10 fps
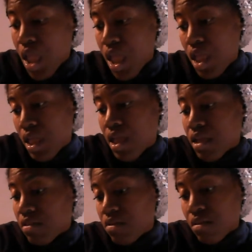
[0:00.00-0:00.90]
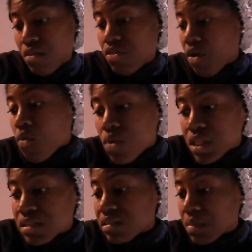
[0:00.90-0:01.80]
And they're
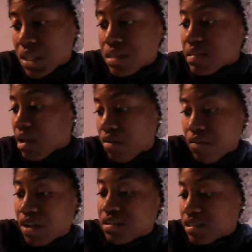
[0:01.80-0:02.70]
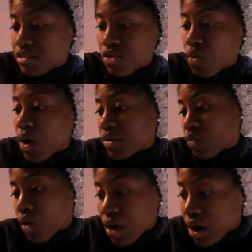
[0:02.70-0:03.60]
willing to make the sacrifices to go out and
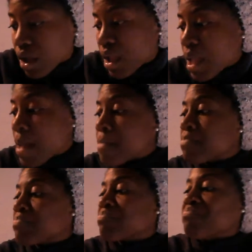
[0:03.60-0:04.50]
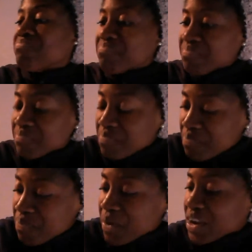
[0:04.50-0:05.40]
work.
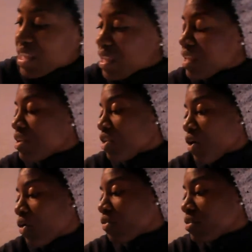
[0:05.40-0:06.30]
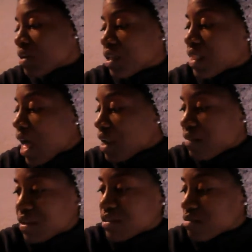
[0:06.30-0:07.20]
But, you know, a lot of
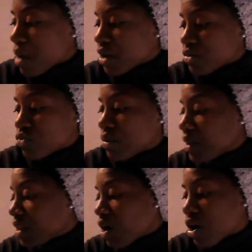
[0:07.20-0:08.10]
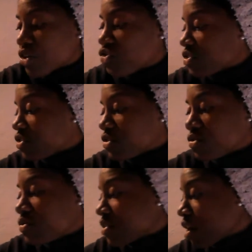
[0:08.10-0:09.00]
us modern women are just too
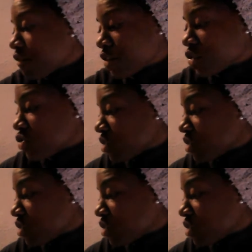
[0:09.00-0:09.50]
selfish.